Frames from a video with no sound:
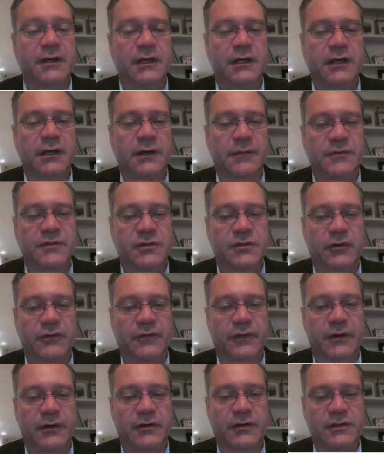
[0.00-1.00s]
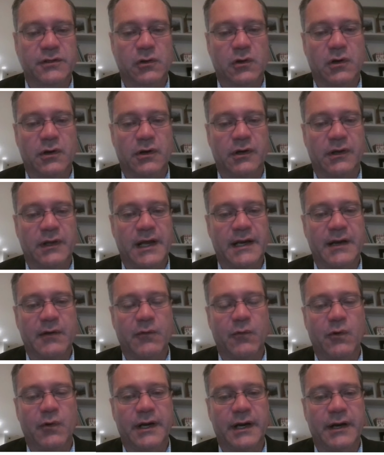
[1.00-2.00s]
Um, so if there's a longer line at
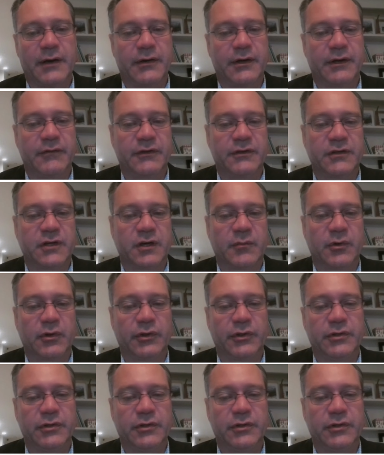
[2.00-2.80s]
one area of the terminal,